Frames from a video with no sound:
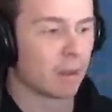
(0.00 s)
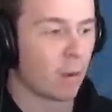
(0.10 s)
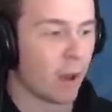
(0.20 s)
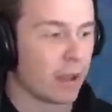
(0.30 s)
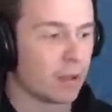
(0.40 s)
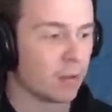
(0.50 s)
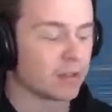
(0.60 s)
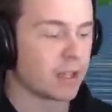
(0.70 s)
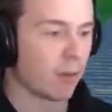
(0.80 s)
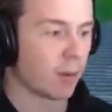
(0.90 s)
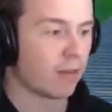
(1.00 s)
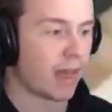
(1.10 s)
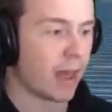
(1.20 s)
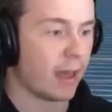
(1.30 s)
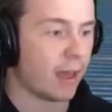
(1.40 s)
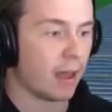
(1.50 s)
Wait, where's the other one over there?